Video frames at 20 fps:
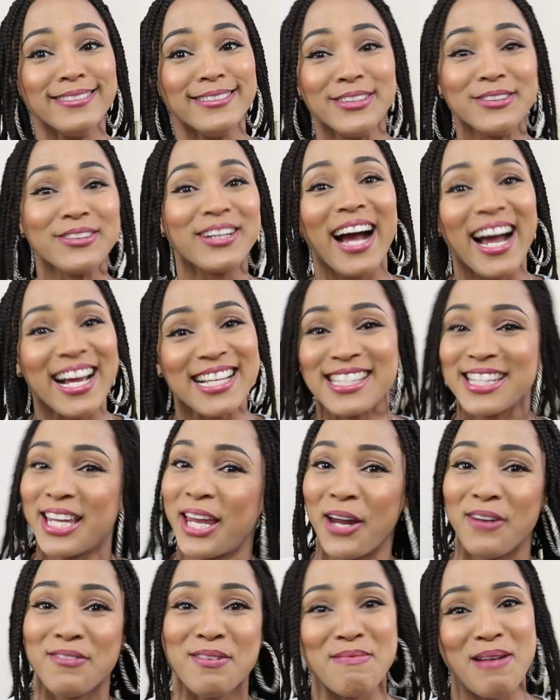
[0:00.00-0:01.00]
you guys
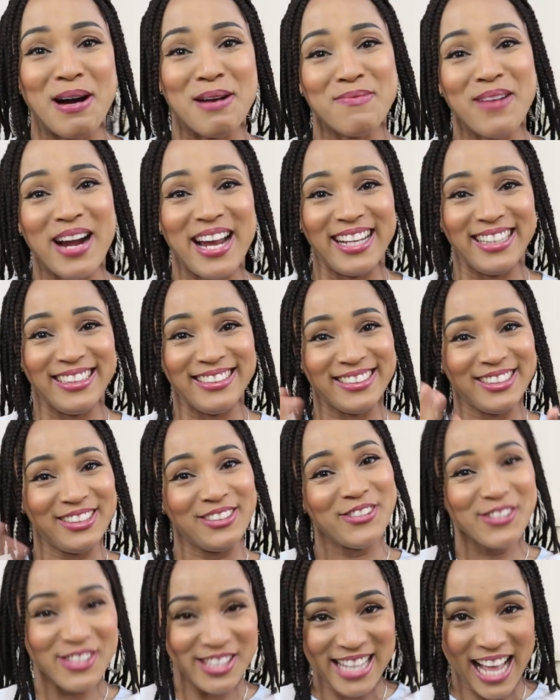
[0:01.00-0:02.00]
care about my
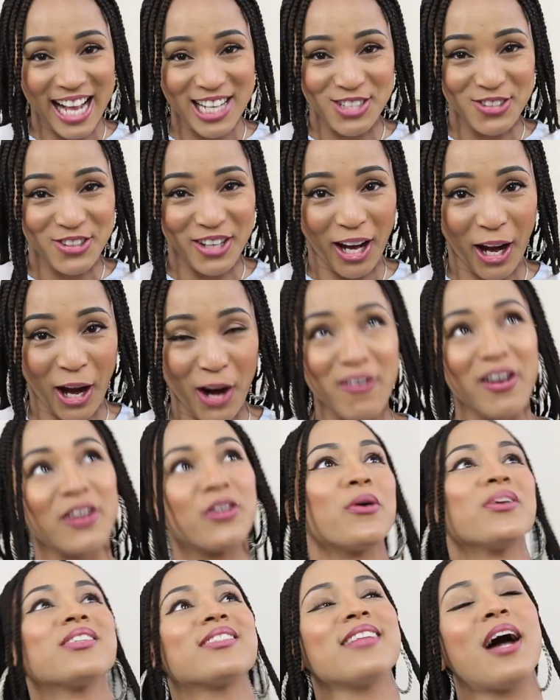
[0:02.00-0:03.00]
loose natural hair I
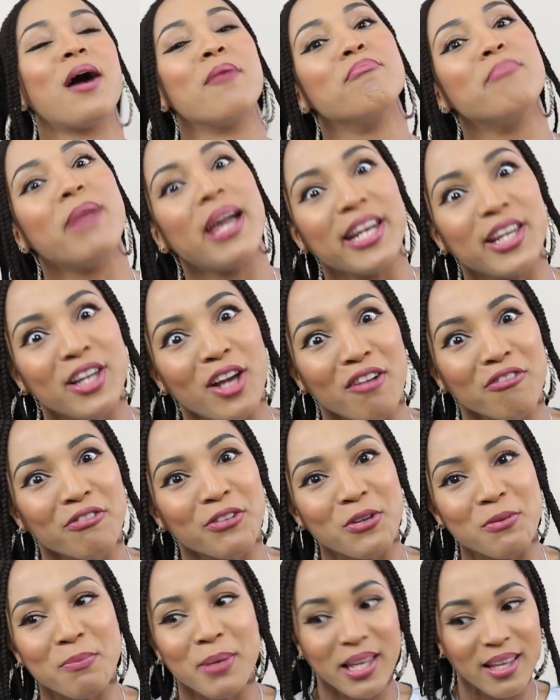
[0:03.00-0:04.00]
know it's not many of
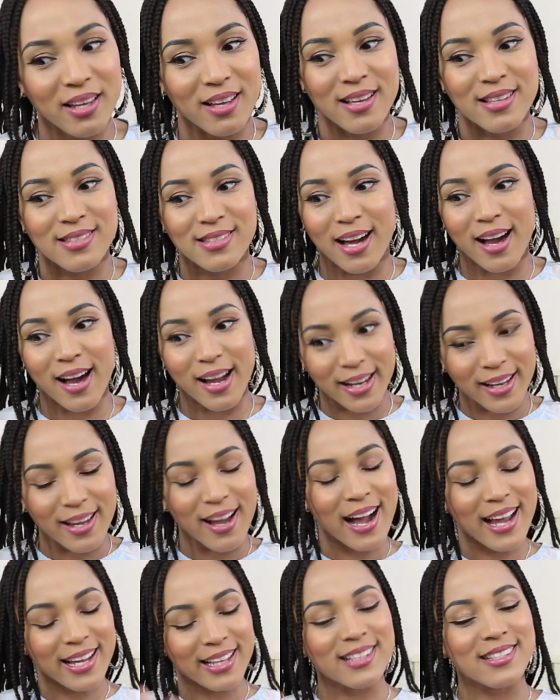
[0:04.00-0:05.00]
you because I
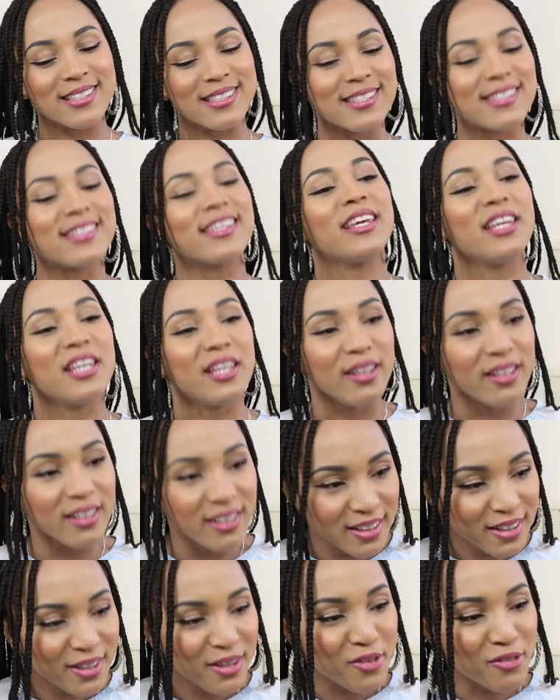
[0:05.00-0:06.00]
I can see
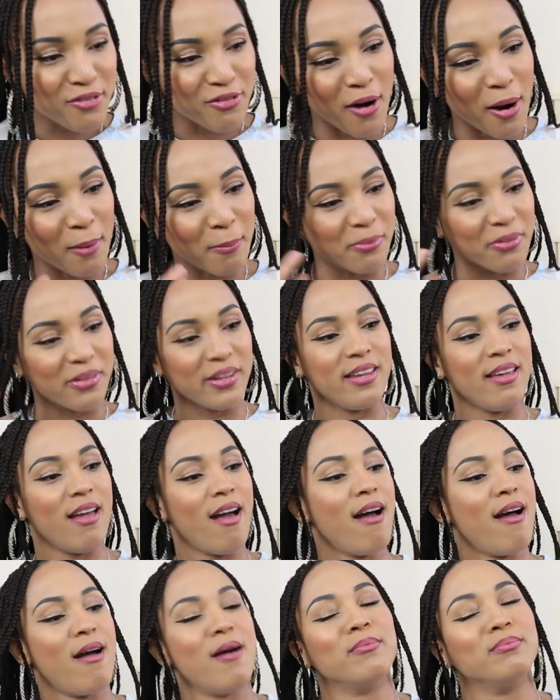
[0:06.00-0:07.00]
from the
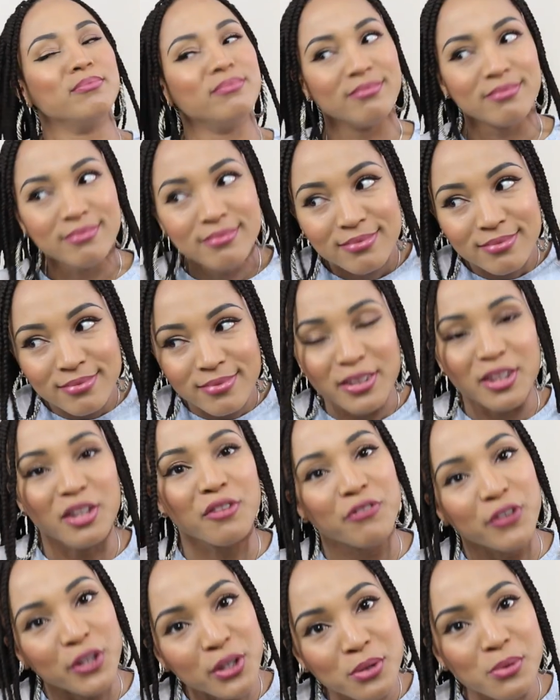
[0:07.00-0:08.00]
um
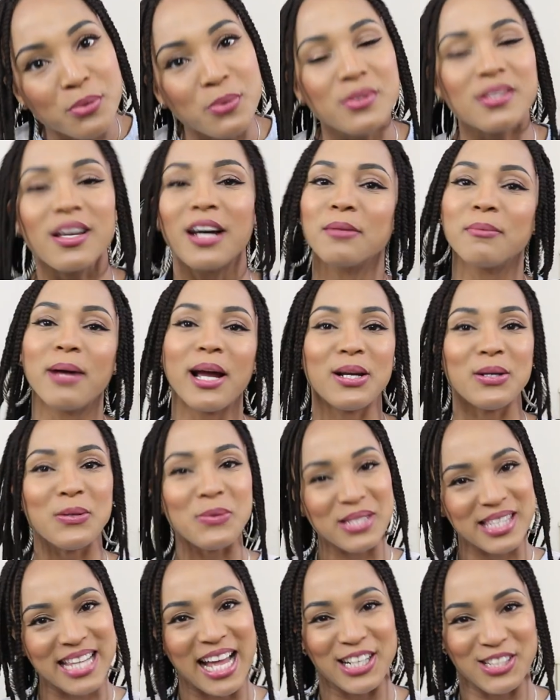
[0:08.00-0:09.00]
the views on my
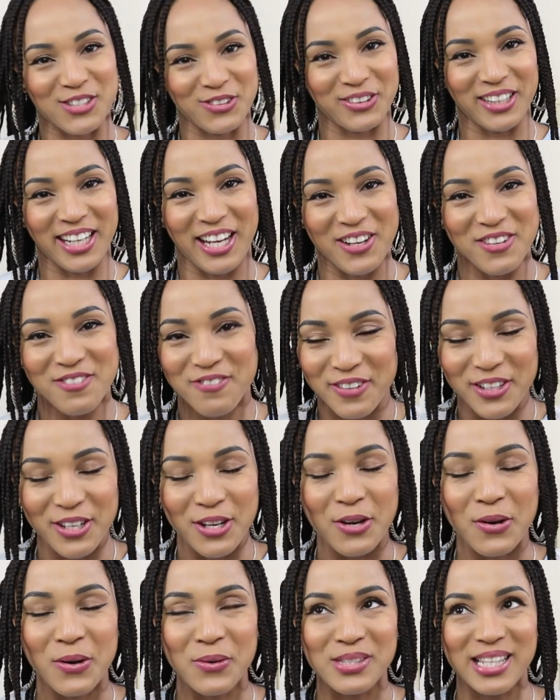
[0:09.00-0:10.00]
loose natural hair
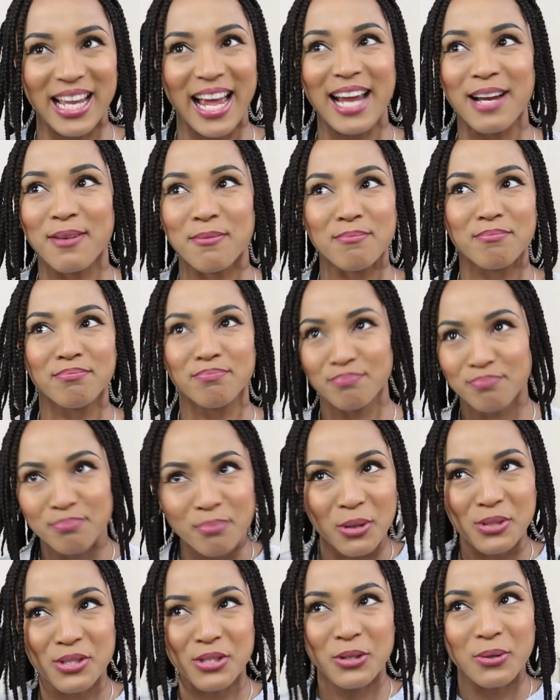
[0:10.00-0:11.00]
videos like
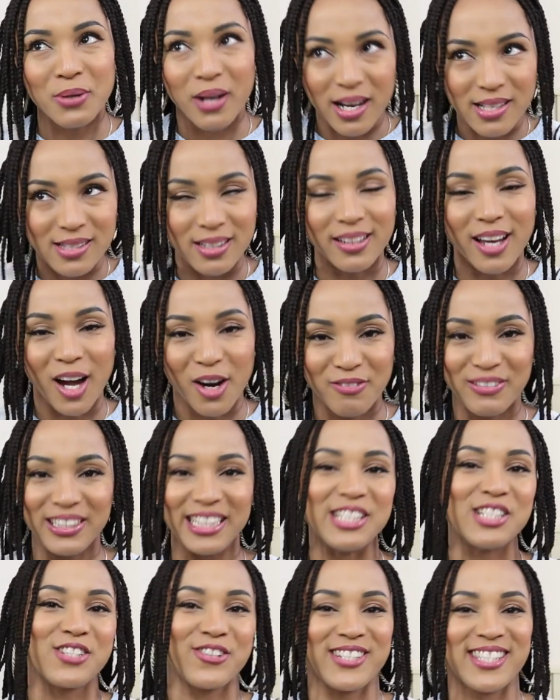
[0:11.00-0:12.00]
most of you guys are not
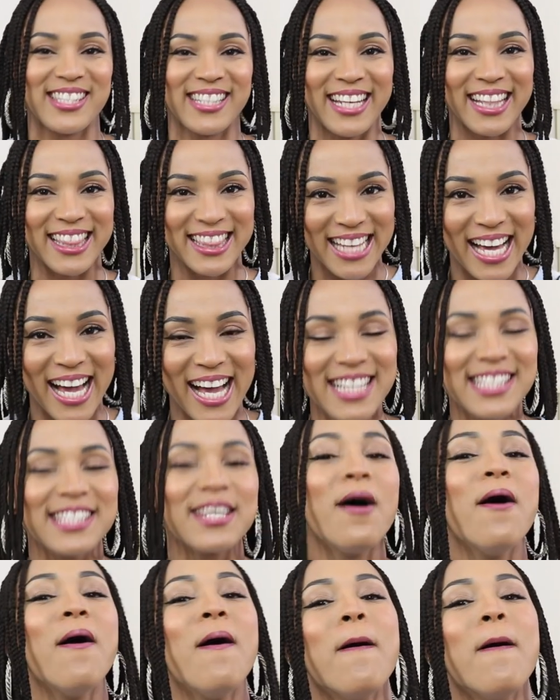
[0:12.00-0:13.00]
really interested in that
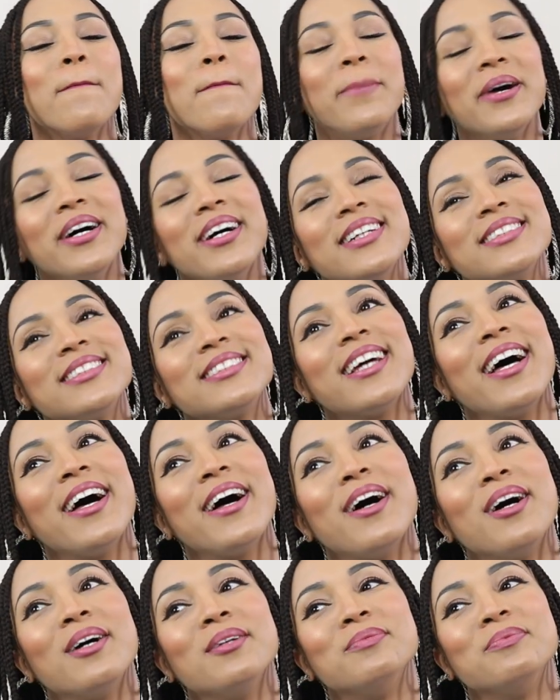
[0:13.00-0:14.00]
but
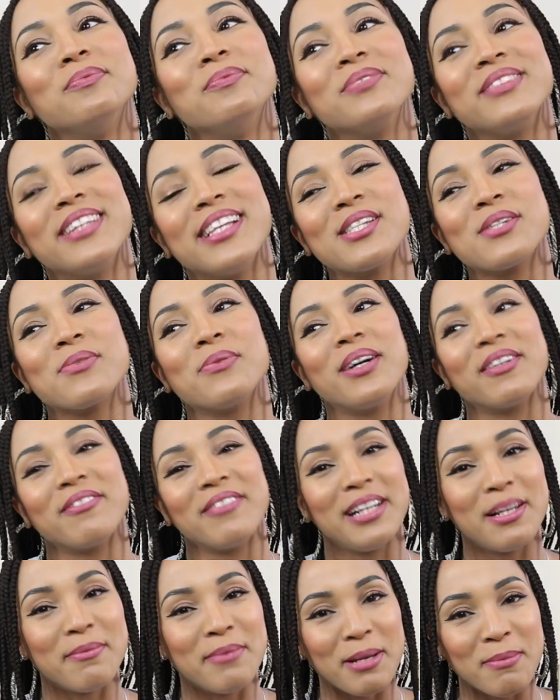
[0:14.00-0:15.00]
um this one
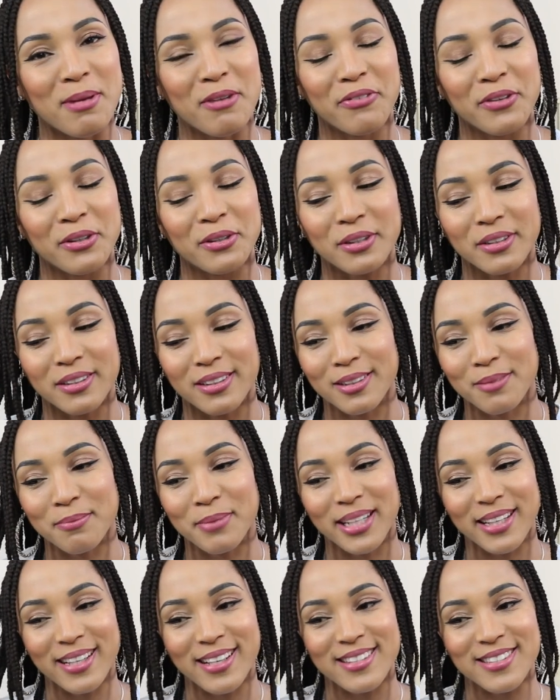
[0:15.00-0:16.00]
really made me feel good
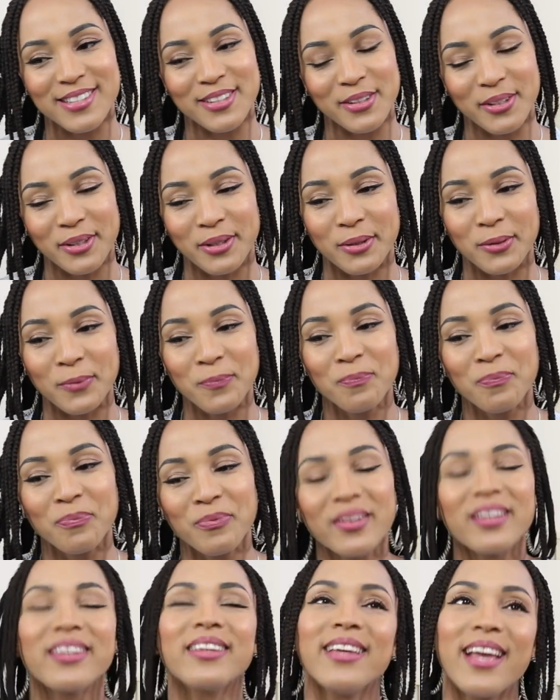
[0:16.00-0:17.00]
because you know
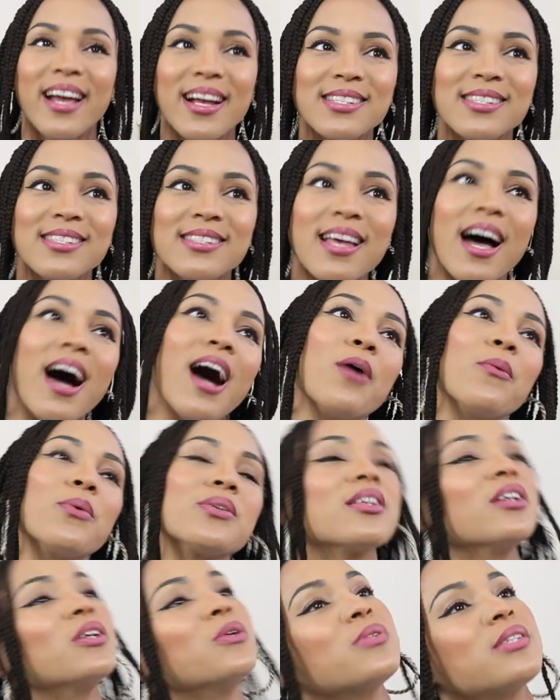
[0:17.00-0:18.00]
yes I
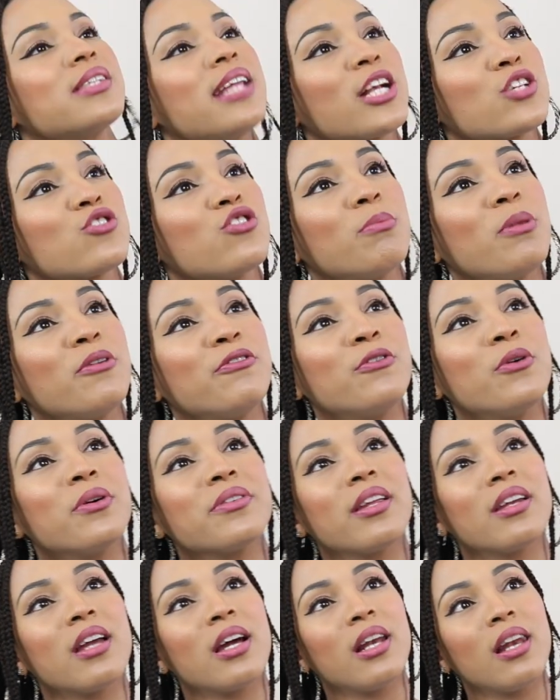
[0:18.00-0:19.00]
was a loose natural
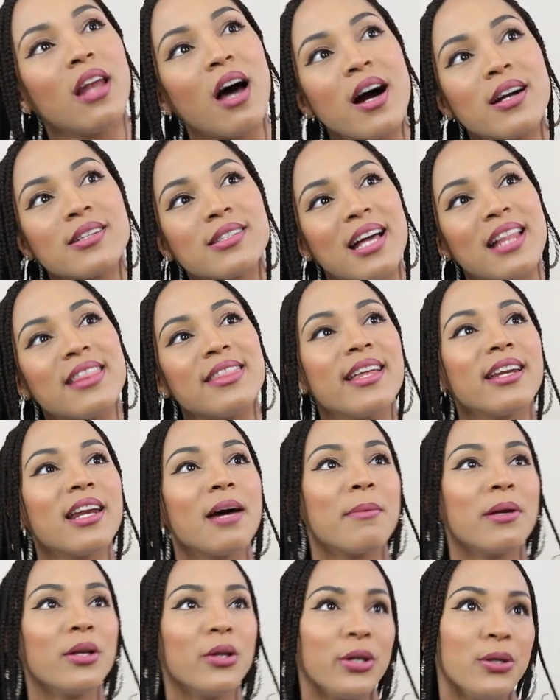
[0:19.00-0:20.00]
before then I locked and then
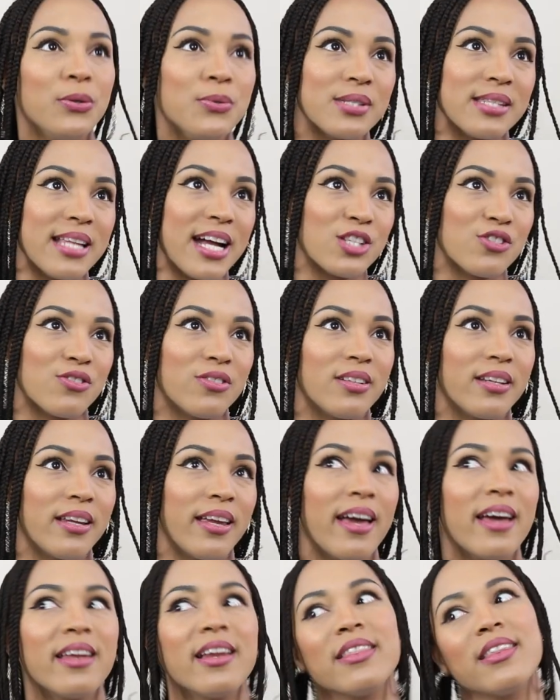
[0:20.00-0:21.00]
I'm a loose natural
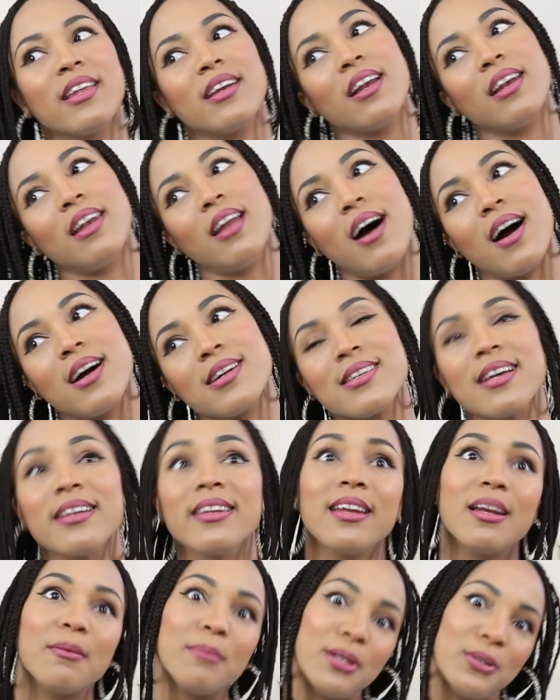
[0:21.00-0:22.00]
again and then I locked
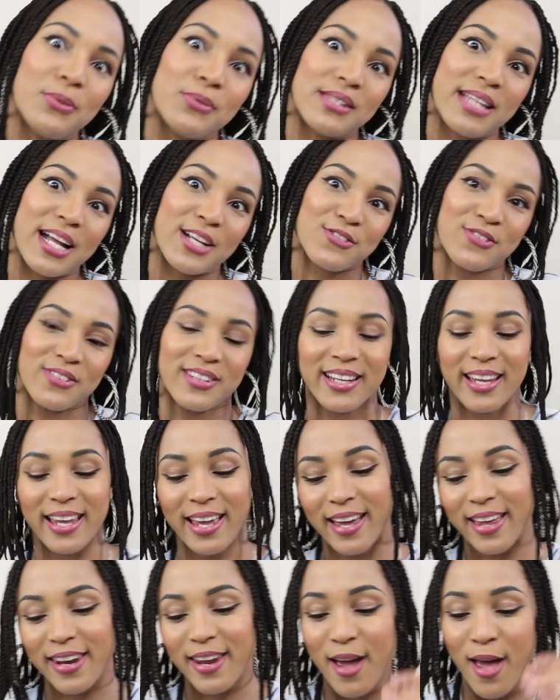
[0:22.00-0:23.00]
and then I'm a loose natural
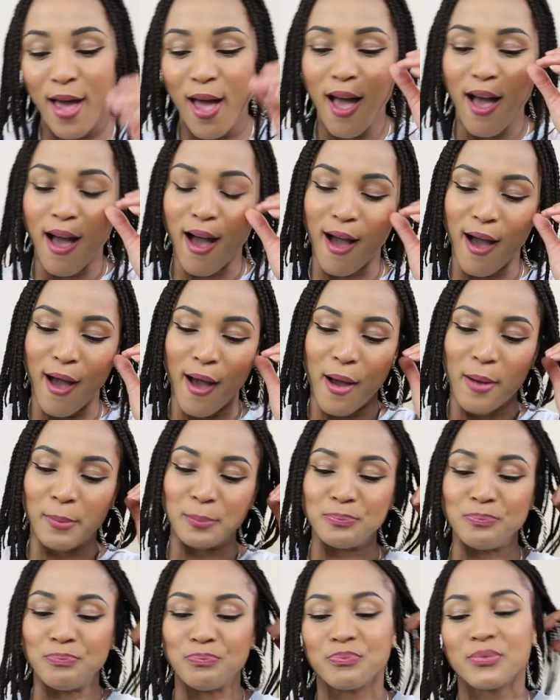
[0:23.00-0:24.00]
again
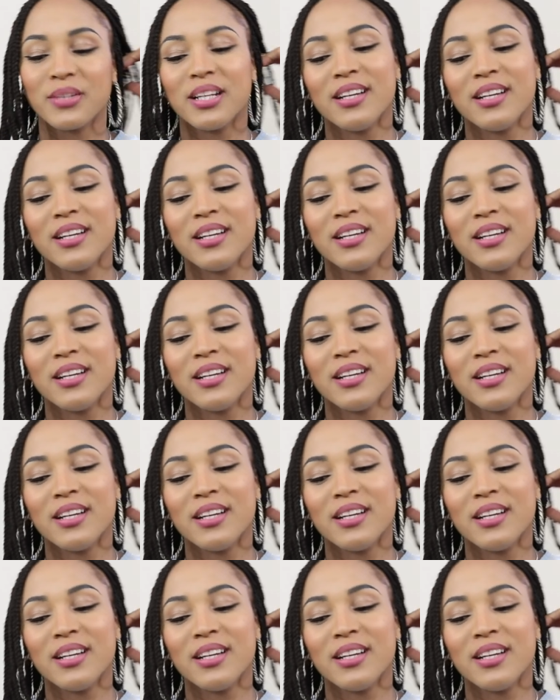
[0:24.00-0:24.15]
um,